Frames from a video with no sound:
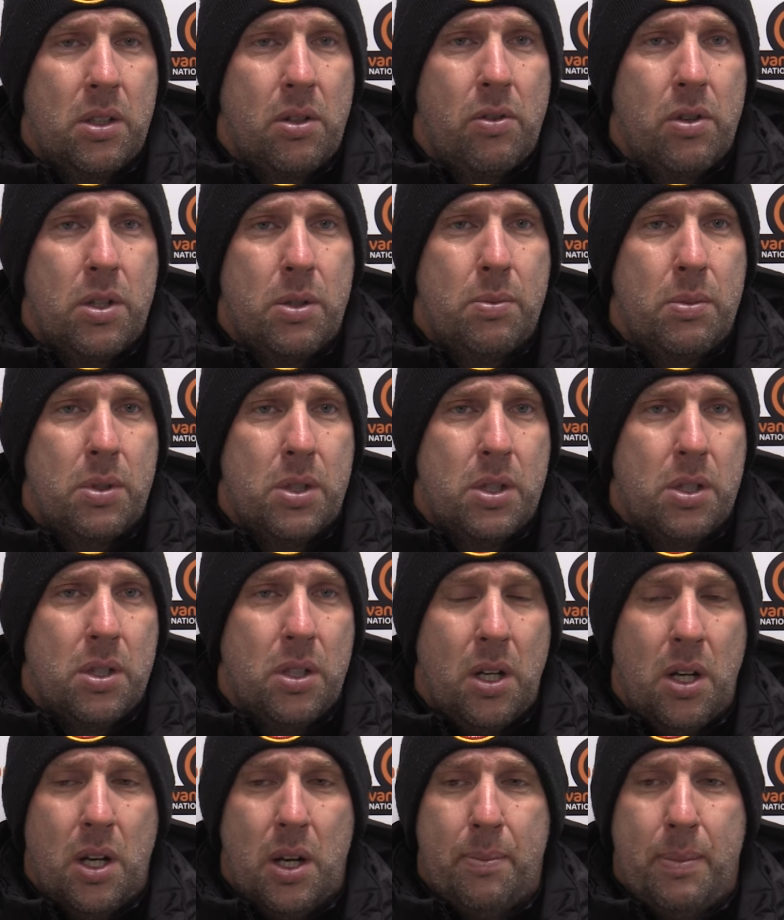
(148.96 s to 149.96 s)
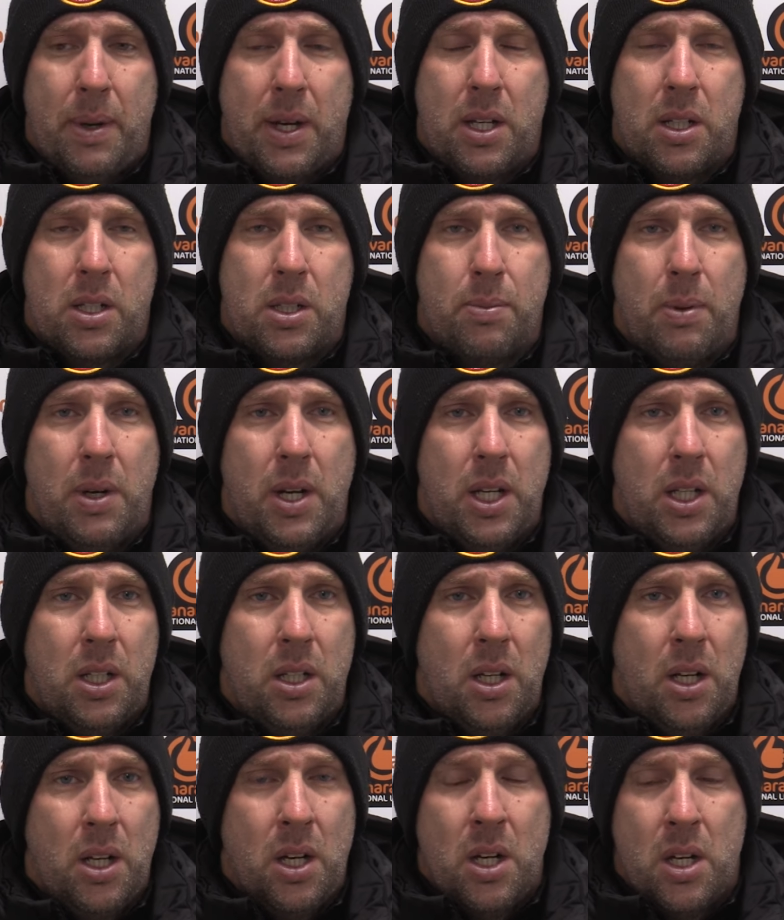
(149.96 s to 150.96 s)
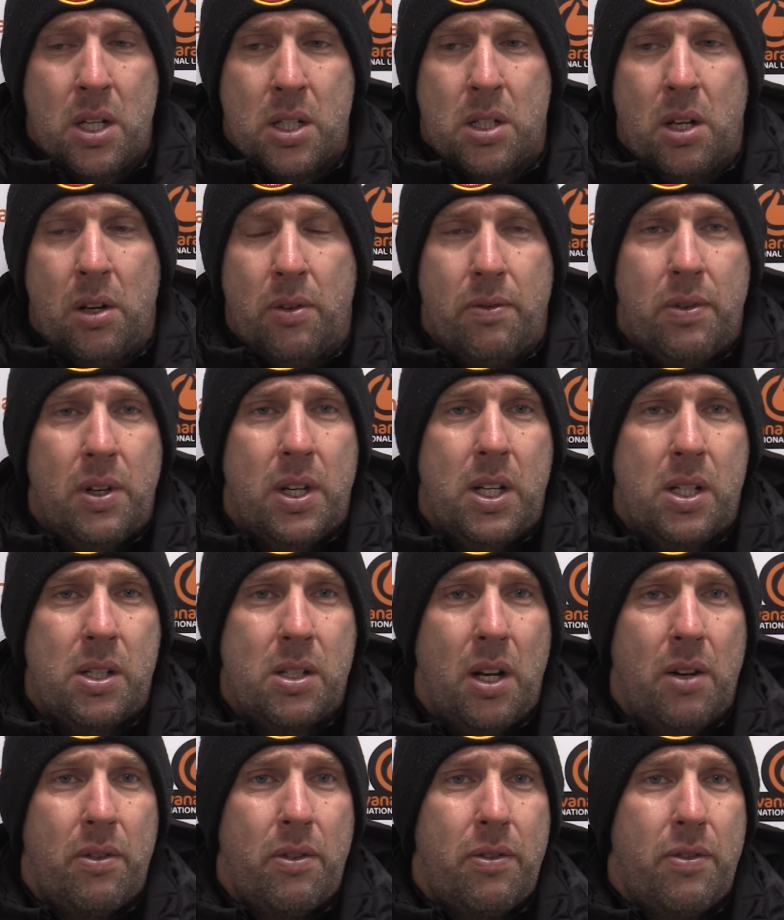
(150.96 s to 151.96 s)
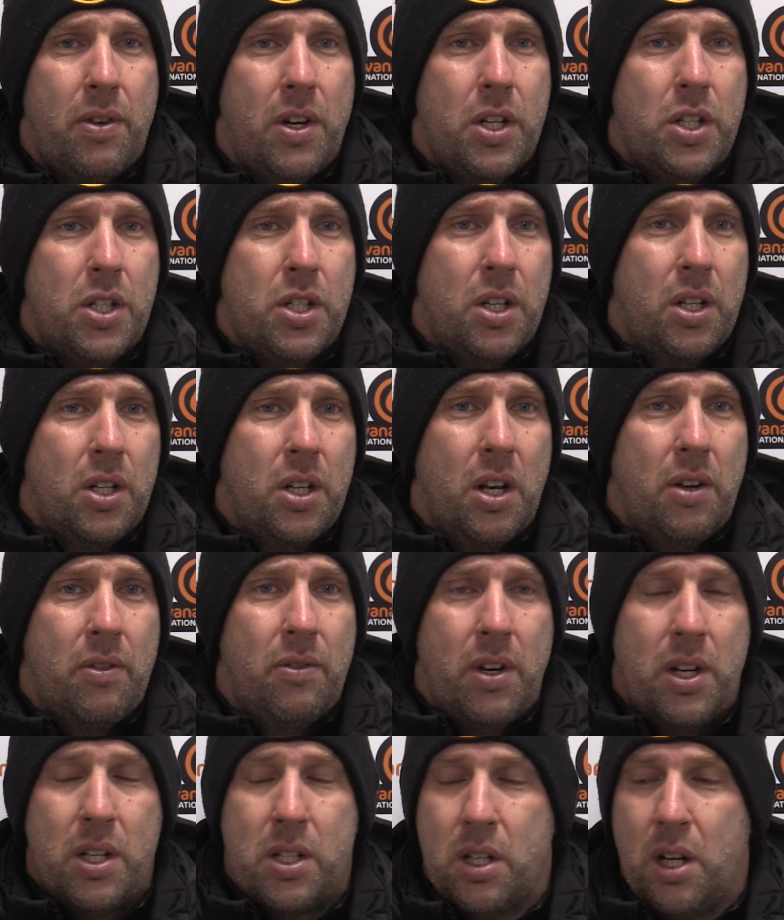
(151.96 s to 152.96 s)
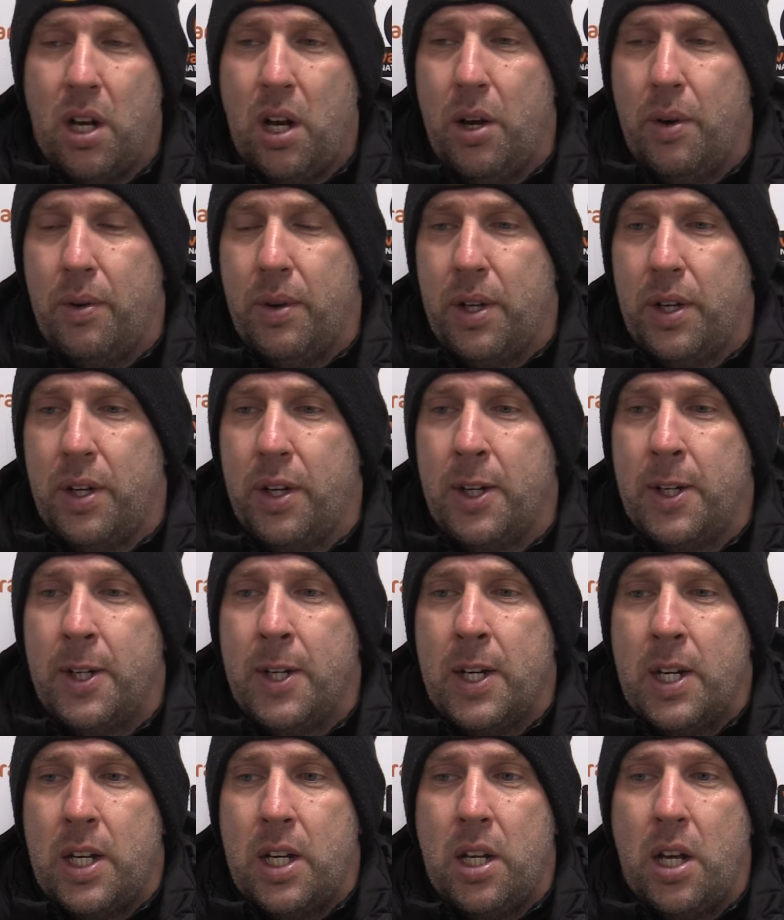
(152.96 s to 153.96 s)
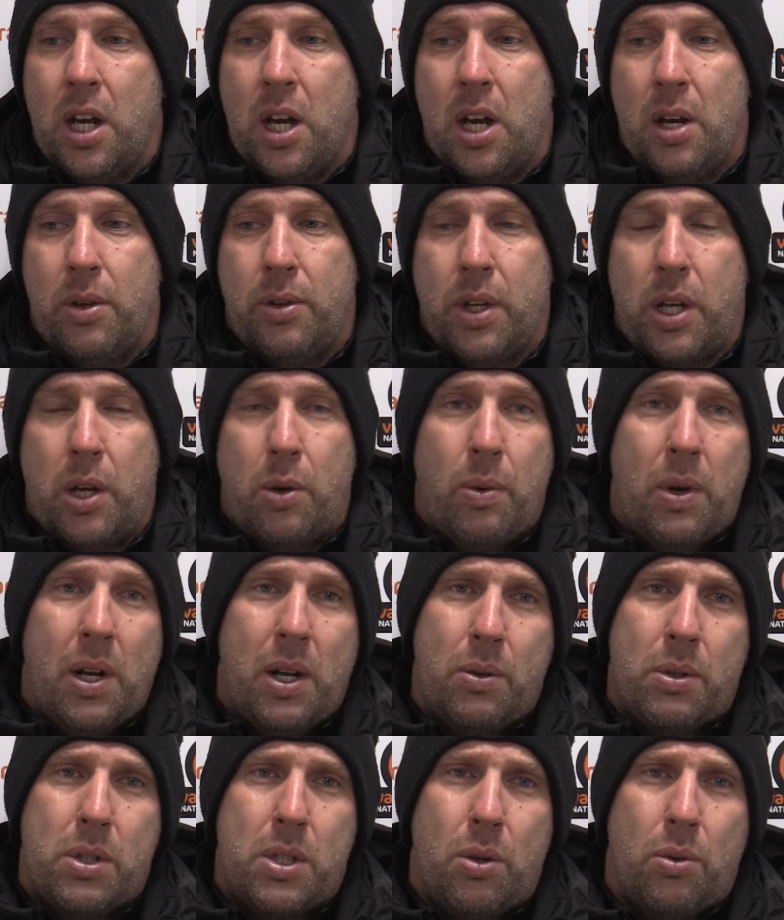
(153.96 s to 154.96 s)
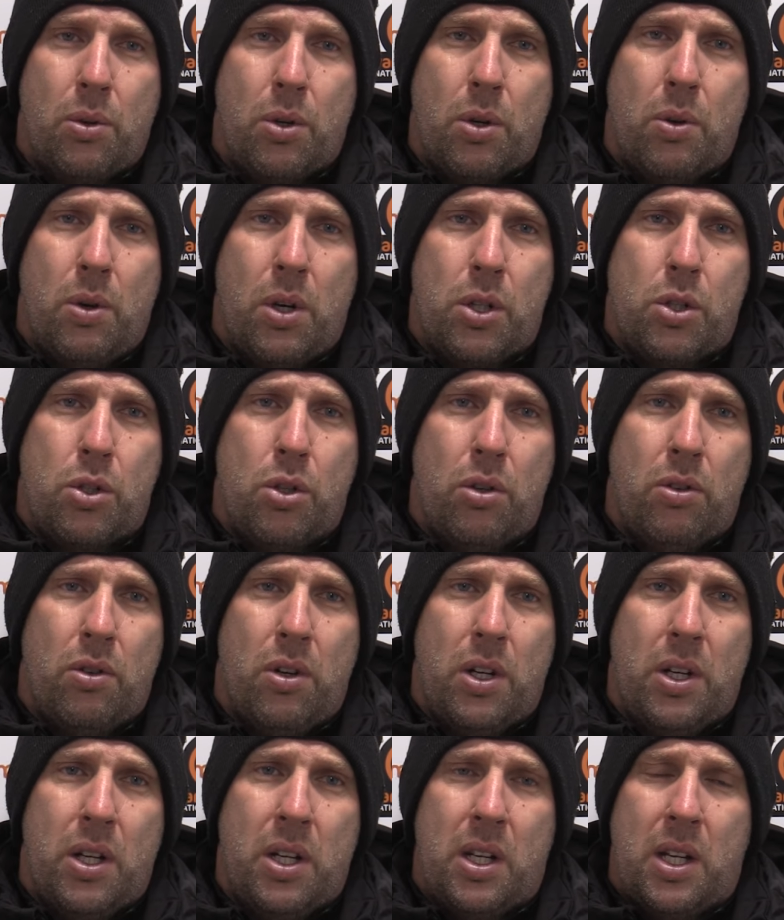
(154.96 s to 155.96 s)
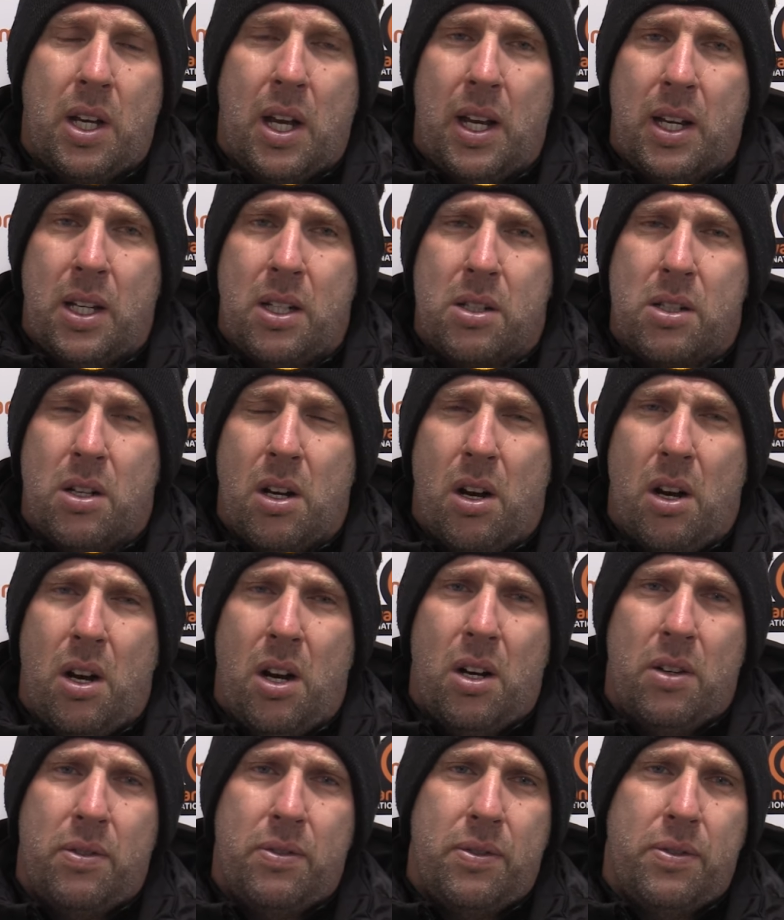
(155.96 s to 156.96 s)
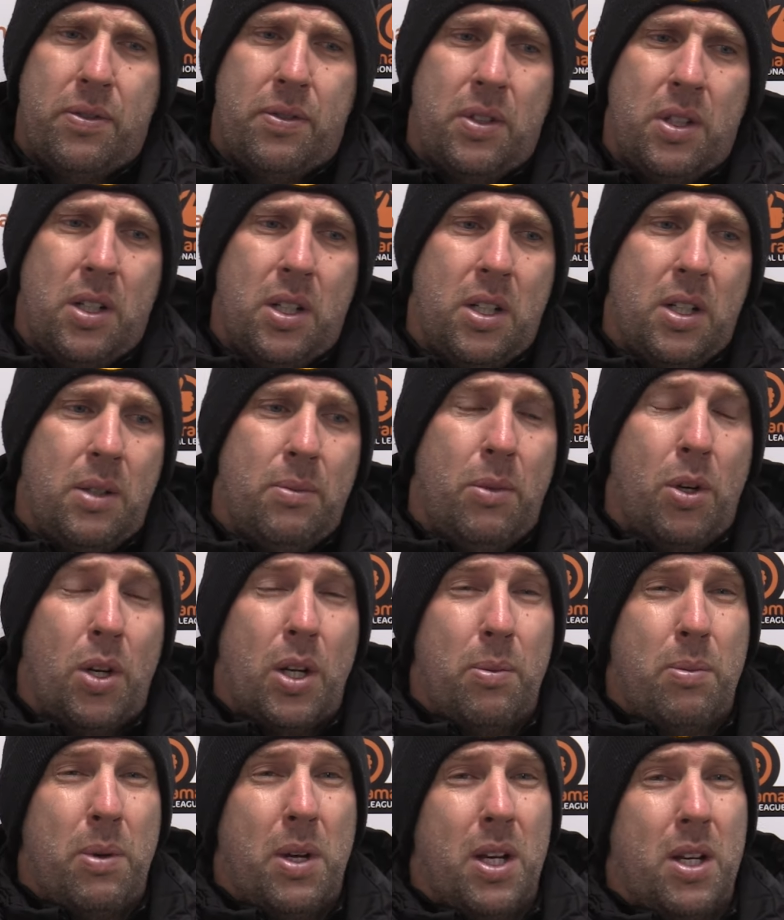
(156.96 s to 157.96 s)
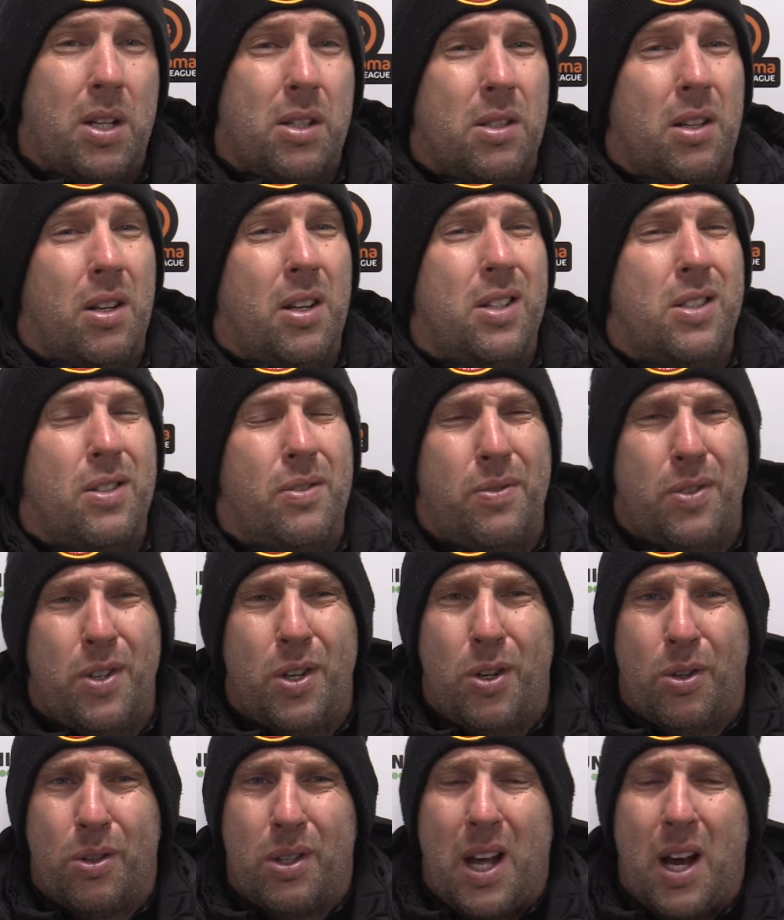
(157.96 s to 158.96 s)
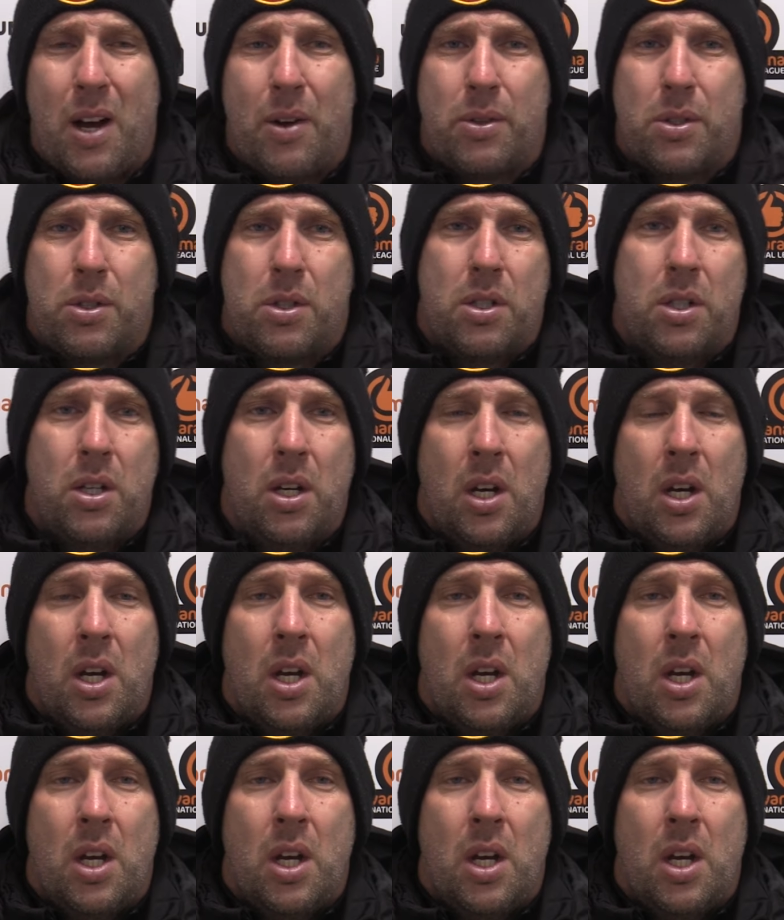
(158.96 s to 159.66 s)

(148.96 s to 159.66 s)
Christmas uh, back in Spain. So hopefully he's like refreshed and, and ready to go. And yeah, Nicky Willow is still not quite sure on Kane's calf, um, Ollie Pearce. So there's a few doubts